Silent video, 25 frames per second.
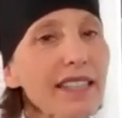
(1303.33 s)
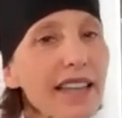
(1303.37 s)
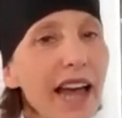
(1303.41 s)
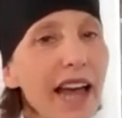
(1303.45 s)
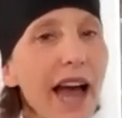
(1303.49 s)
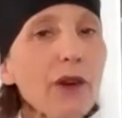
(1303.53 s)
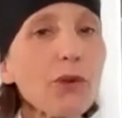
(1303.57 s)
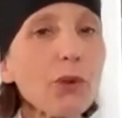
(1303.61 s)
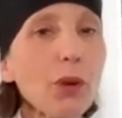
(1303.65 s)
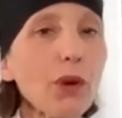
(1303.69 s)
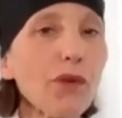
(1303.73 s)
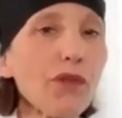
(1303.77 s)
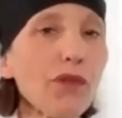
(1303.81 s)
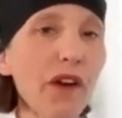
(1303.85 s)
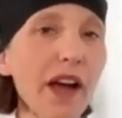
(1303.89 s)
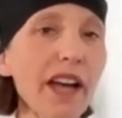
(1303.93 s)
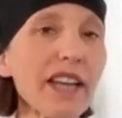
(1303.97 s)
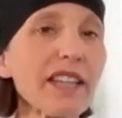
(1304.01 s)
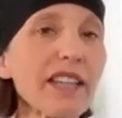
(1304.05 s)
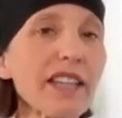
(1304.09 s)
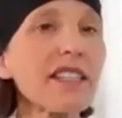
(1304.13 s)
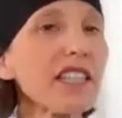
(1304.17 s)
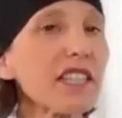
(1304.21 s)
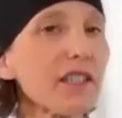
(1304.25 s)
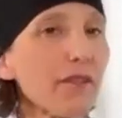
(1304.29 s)

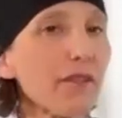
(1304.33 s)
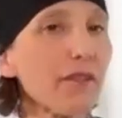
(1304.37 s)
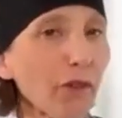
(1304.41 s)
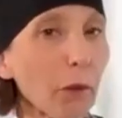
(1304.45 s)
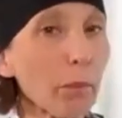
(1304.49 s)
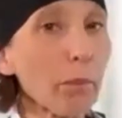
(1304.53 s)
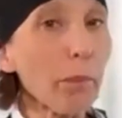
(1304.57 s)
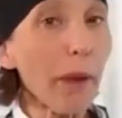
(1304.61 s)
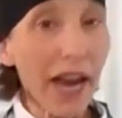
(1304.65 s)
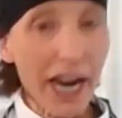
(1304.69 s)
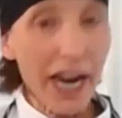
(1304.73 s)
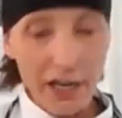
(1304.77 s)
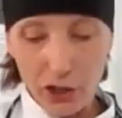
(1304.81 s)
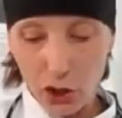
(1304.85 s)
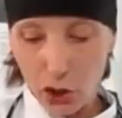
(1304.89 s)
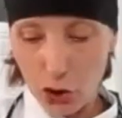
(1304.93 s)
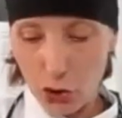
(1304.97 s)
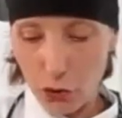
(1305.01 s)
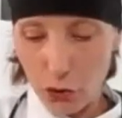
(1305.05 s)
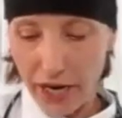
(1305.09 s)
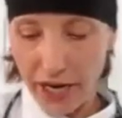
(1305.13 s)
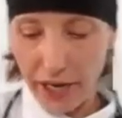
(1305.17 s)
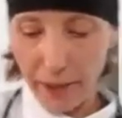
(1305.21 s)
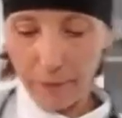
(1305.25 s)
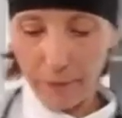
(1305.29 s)
sacrifices for
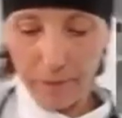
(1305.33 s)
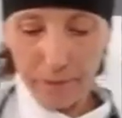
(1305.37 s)
pastry.